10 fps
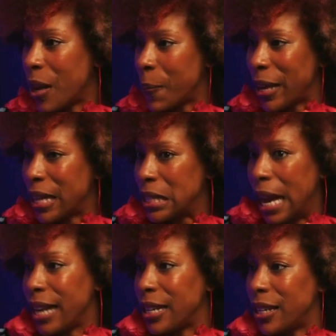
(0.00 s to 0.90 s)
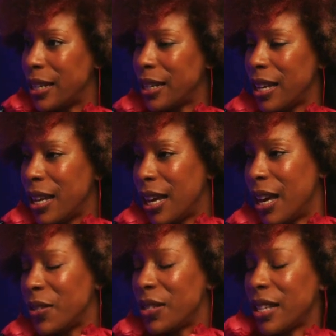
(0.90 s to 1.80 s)
up against. I didn't.
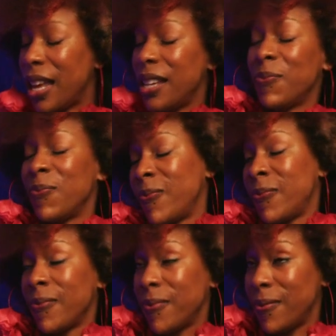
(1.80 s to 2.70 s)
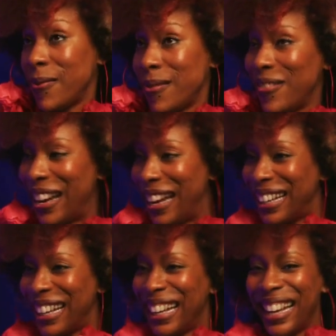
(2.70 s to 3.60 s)
I was just like,
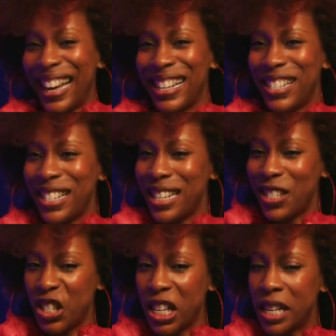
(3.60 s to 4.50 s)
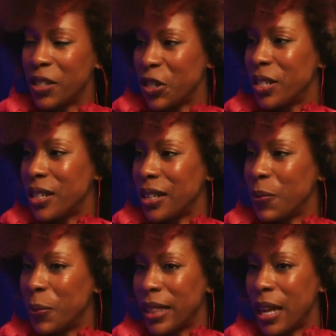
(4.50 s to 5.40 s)
right. And she
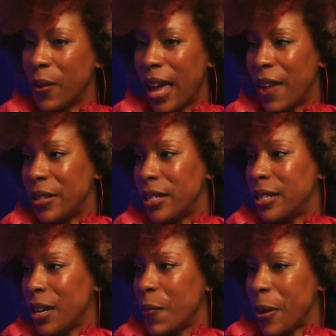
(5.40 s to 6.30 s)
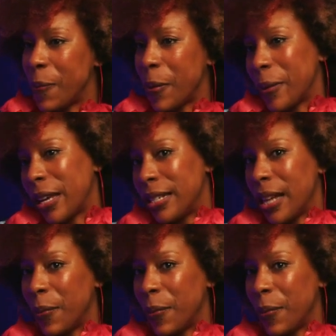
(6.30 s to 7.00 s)
understood without having to tell me, but because I